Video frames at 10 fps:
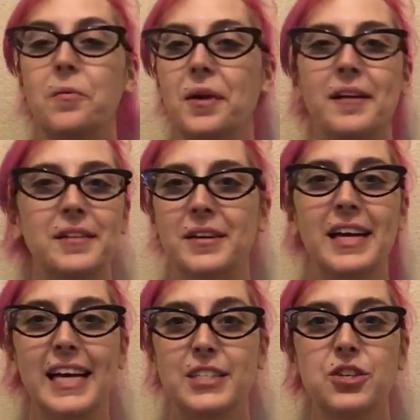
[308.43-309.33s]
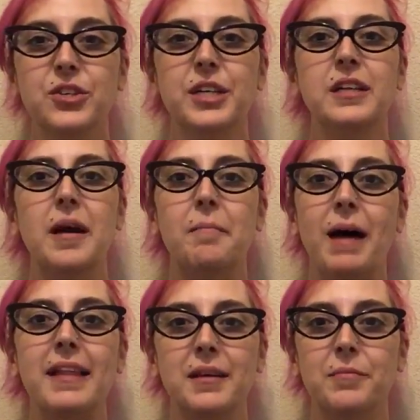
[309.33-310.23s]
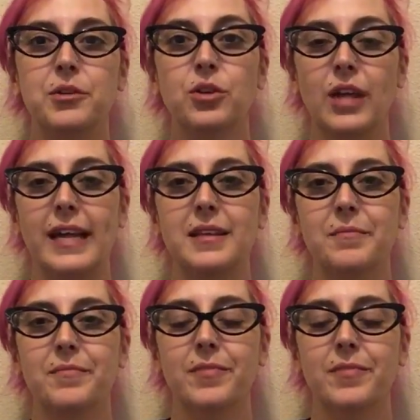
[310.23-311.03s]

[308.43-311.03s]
Whatever, it's so good. Buy them, you'll like them.